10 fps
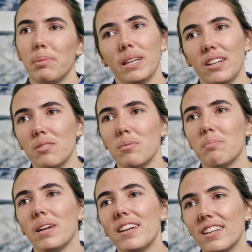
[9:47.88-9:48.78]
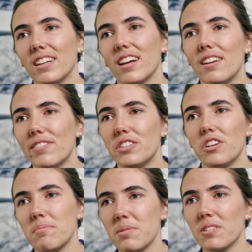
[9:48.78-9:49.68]
be a human being and kind of
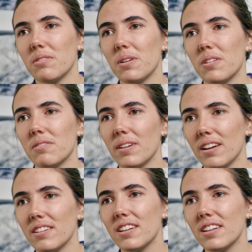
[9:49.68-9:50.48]
interpret the world around